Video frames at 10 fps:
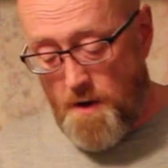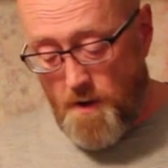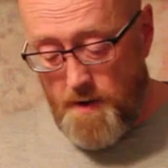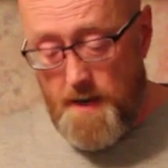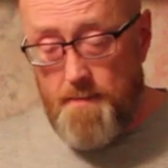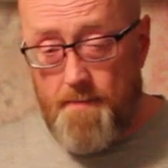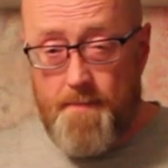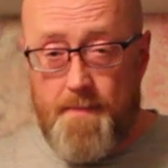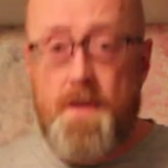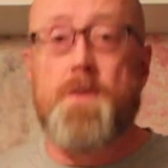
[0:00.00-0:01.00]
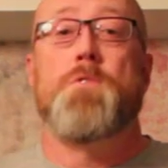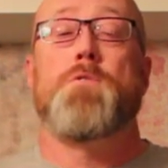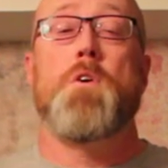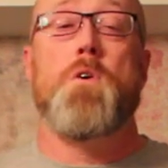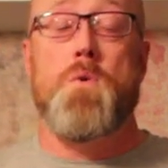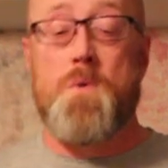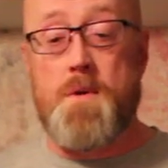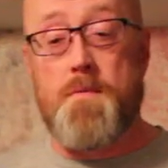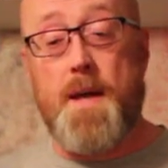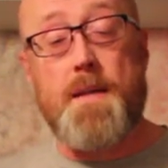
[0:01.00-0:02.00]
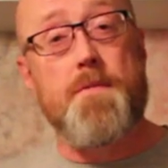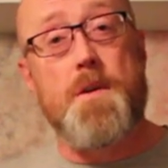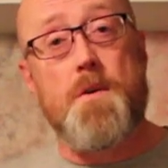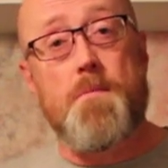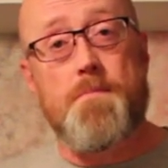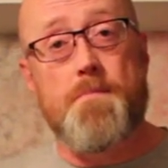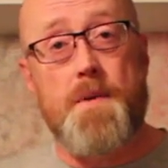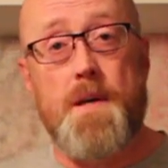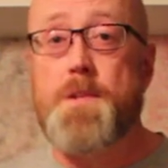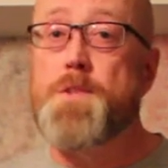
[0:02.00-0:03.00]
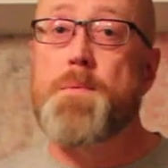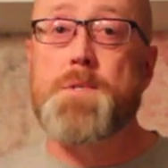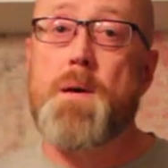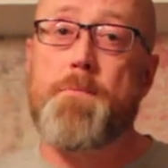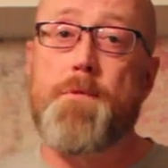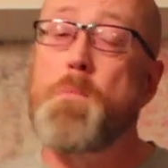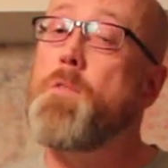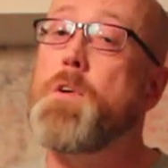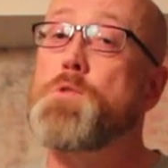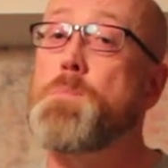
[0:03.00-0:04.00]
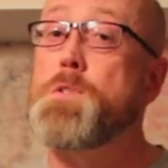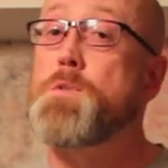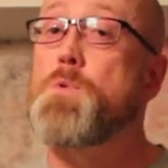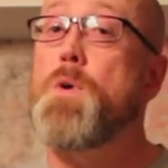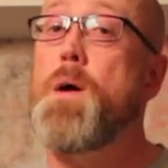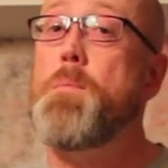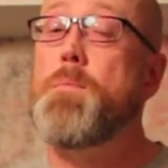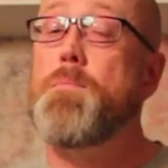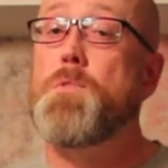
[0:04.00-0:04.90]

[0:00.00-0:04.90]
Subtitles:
Okay, so like the video, hit the thumbs up. For more videos, please subscribe.